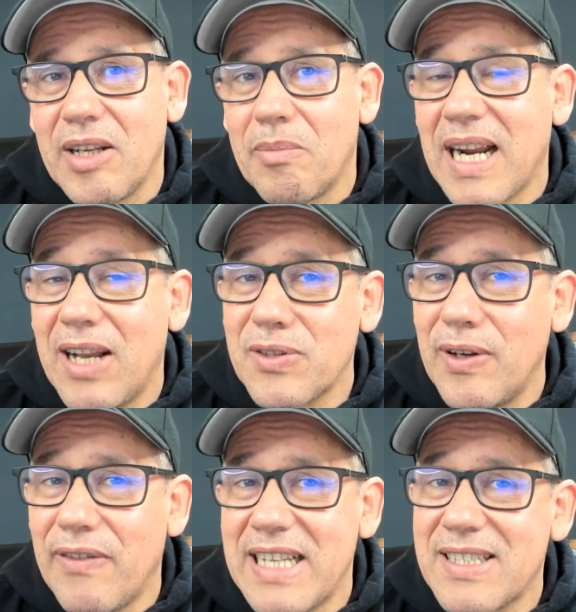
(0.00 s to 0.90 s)
But I also
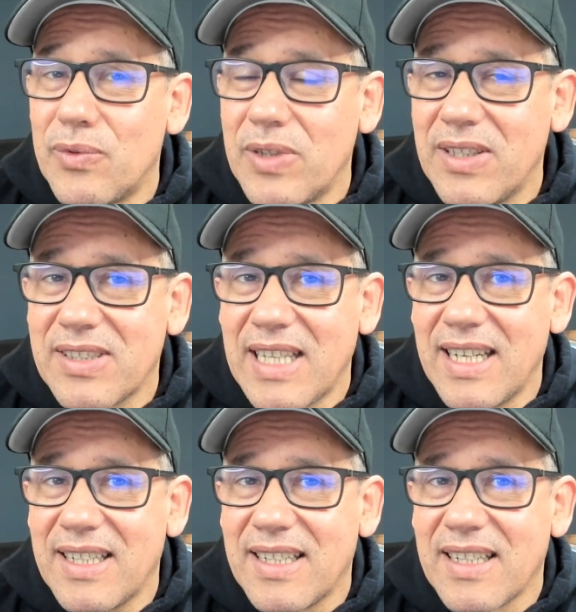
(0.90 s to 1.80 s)
invest in real
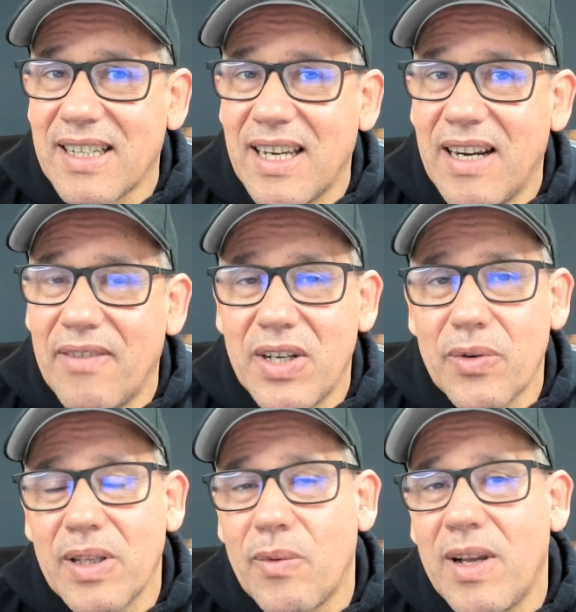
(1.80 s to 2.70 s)
estate and have done
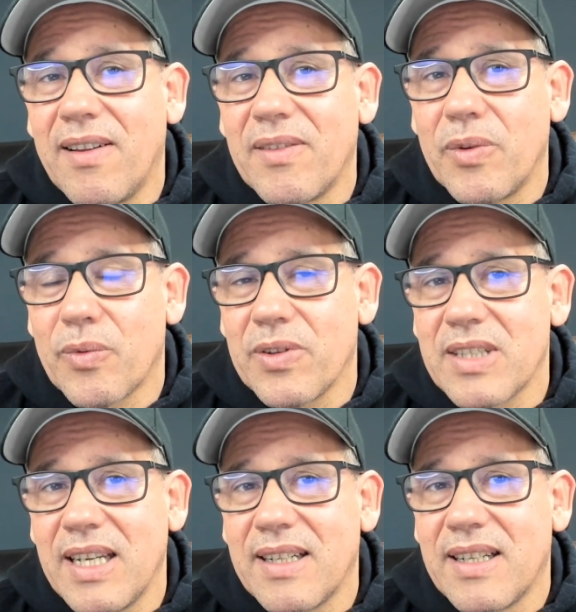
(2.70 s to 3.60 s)
really well with real
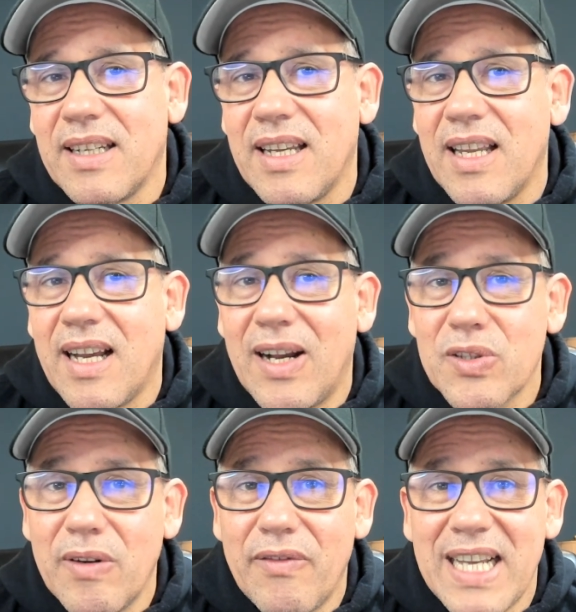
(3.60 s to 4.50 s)
estate. I
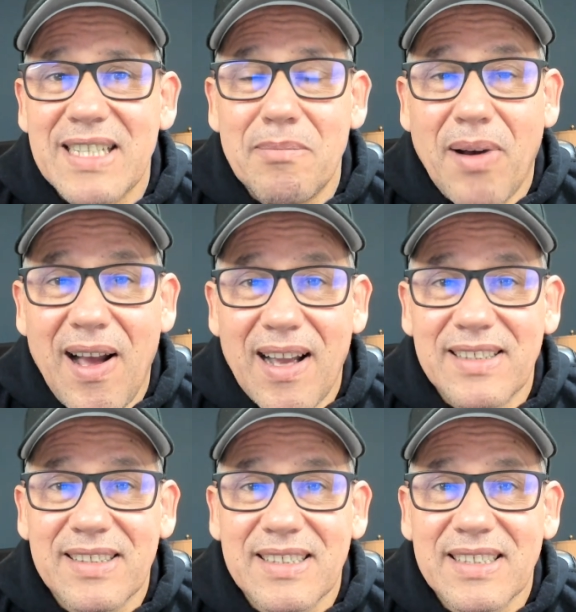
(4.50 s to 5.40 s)
also invest in
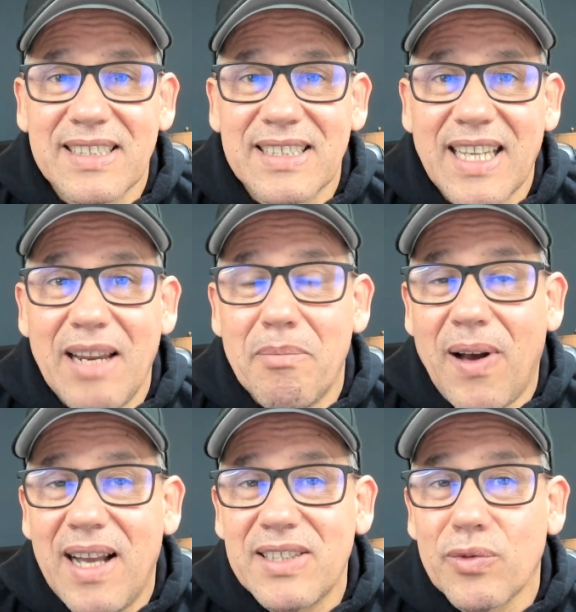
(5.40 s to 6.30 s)
bonds, and
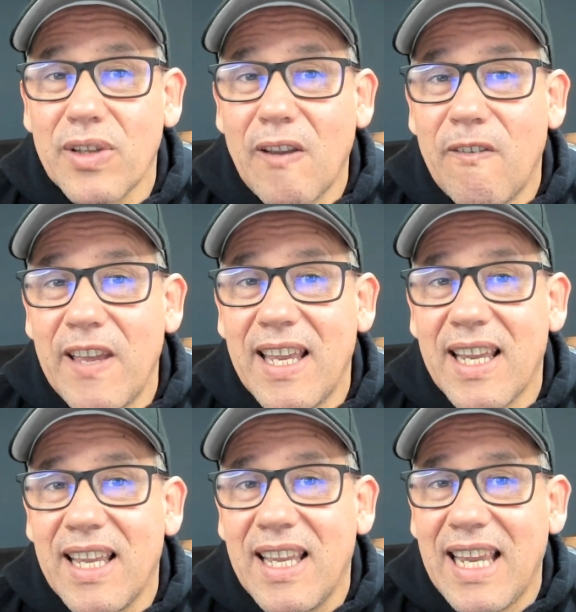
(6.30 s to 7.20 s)
bonds really fit
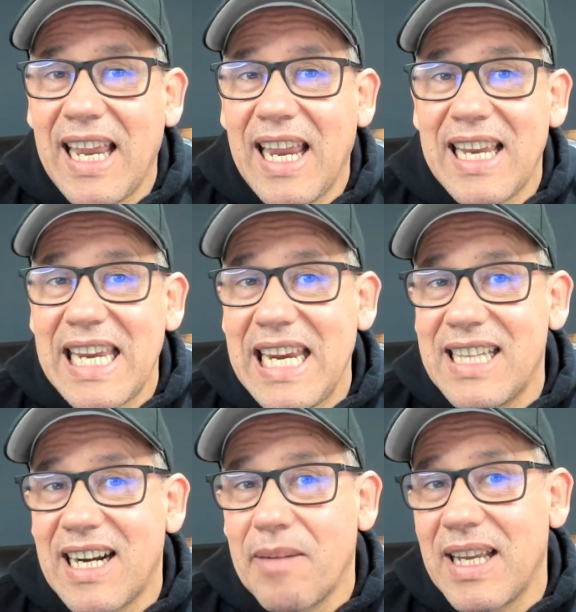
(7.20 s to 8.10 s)
a
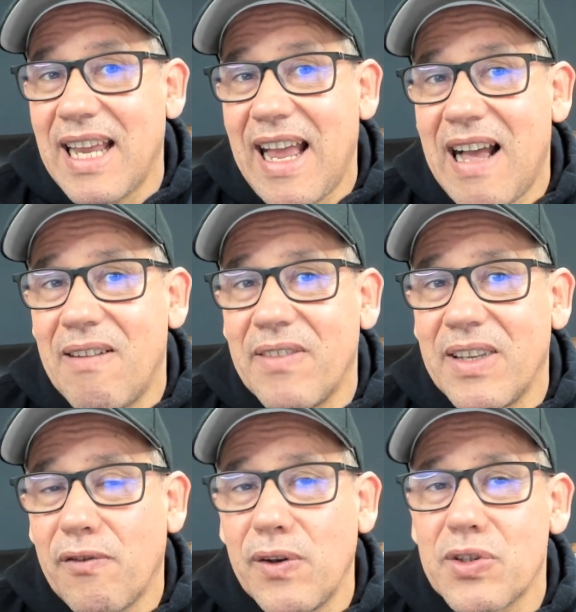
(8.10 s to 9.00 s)
need that I'm going to have
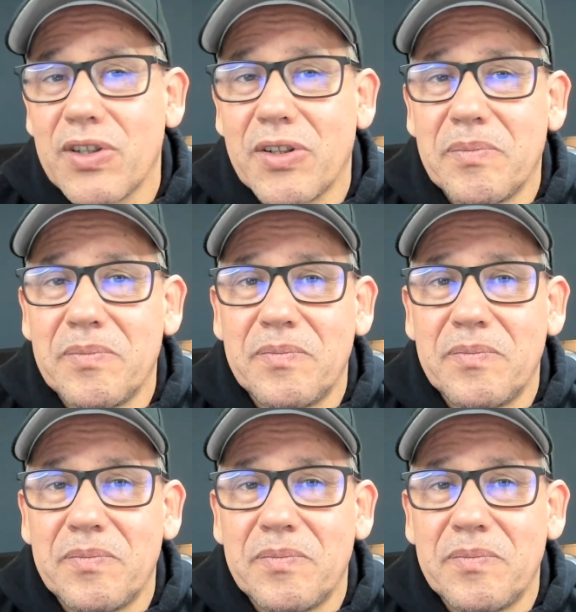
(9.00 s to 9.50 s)
in the future.